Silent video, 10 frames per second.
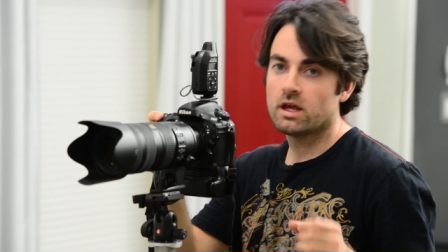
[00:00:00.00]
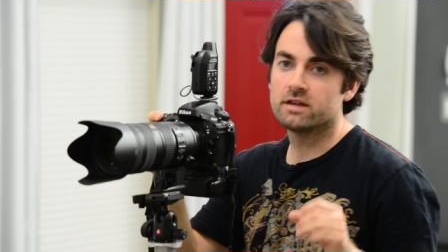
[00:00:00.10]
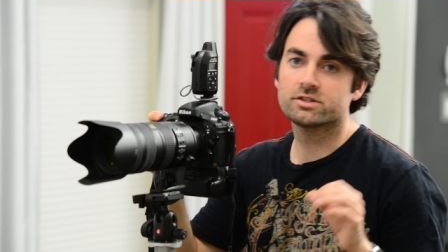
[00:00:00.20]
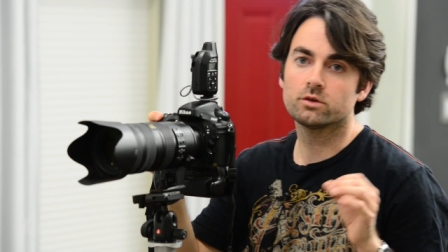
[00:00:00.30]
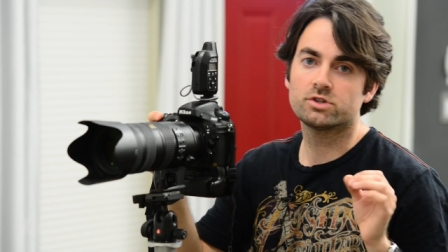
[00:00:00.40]

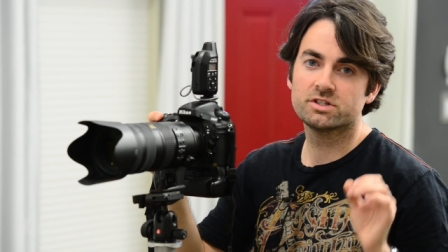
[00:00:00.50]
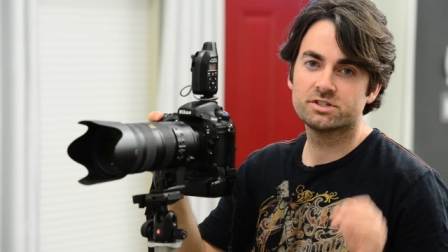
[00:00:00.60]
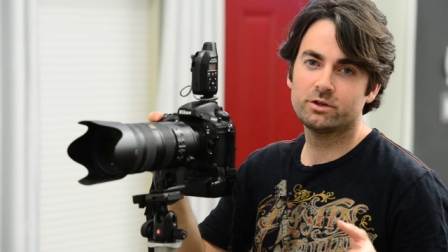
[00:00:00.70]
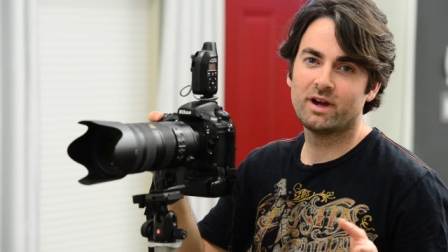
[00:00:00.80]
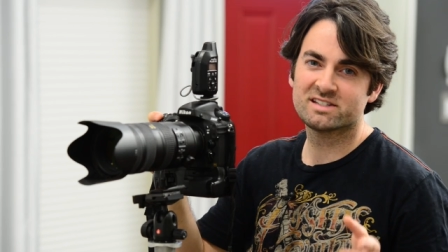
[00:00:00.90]
And so just
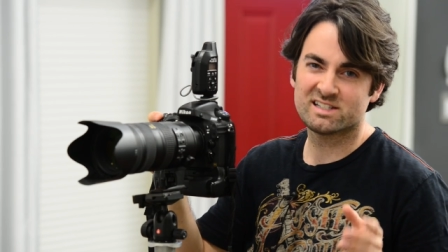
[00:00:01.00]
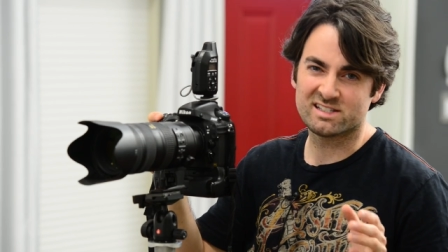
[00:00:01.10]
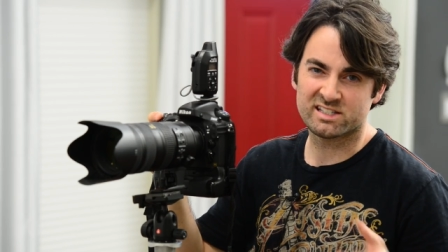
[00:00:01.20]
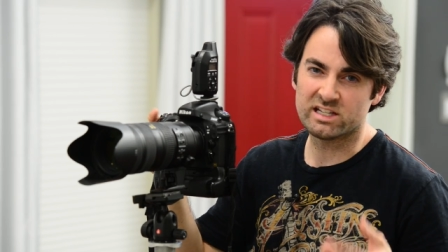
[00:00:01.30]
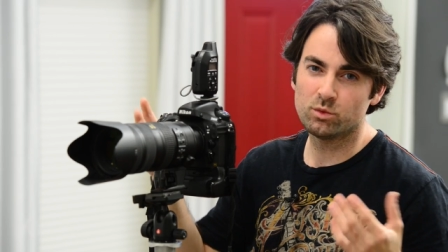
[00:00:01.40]
so you guys can
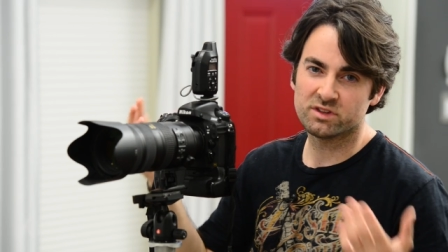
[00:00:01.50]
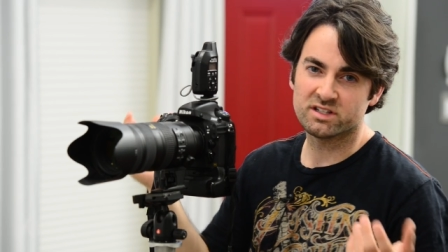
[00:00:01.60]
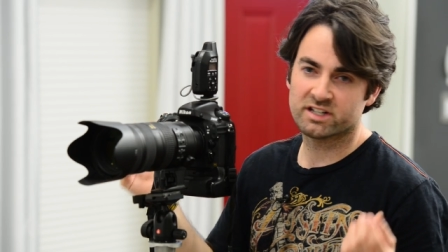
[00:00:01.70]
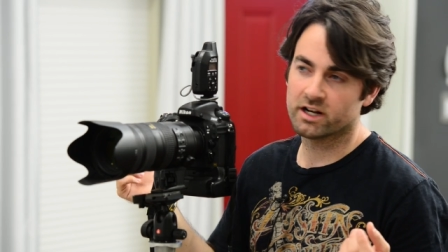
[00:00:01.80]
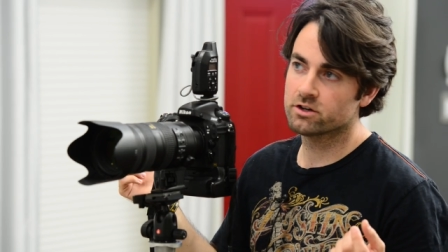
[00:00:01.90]
see what
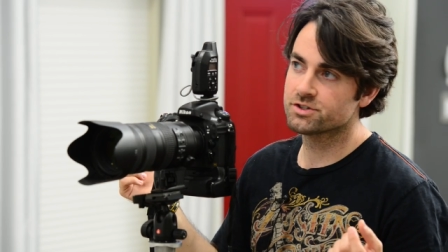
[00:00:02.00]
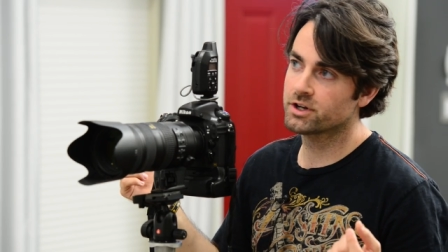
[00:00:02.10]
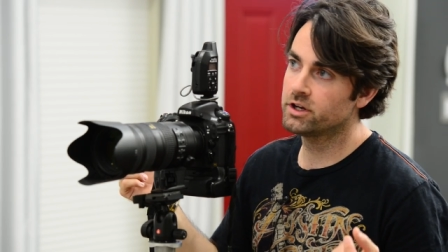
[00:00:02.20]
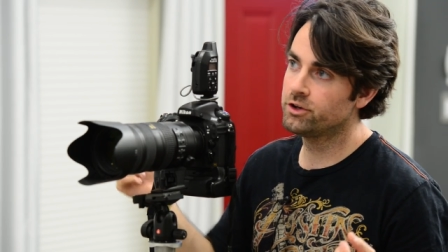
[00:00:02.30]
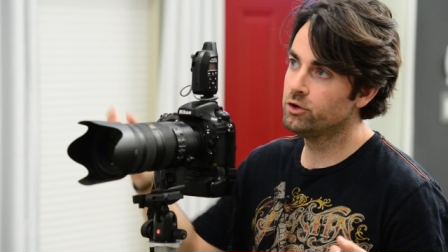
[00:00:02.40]
these kickers are
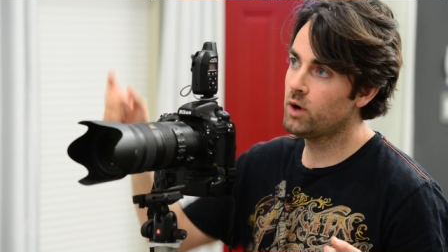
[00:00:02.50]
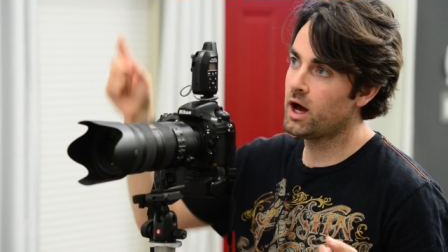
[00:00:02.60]
gonna do,